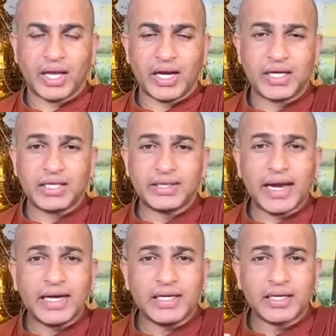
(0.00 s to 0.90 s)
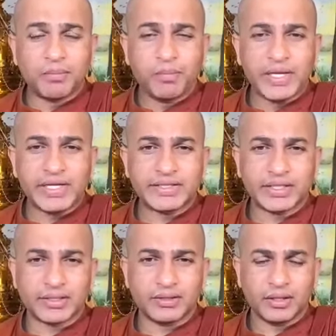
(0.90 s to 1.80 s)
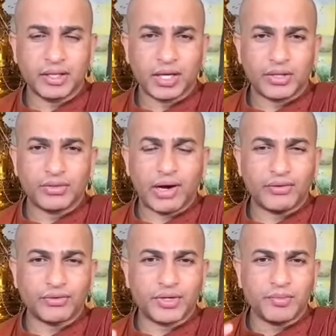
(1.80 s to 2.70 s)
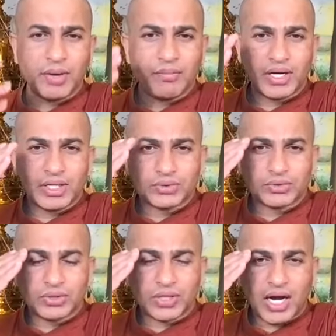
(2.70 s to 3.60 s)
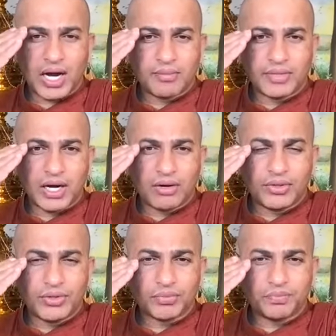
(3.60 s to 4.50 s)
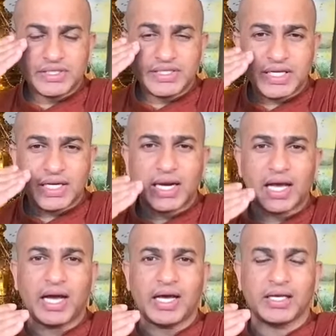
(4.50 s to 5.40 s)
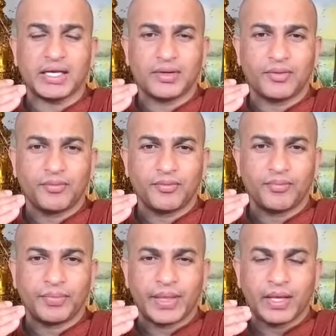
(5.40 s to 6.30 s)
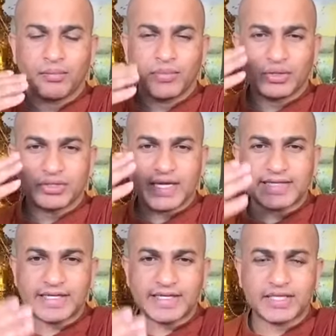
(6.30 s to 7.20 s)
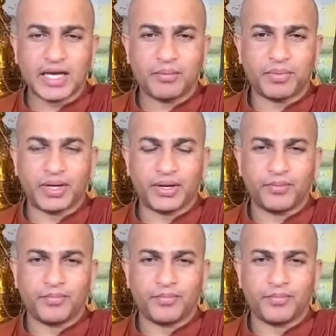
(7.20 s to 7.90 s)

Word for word: and in that completion you have to remember to calm down your physical eye because as example,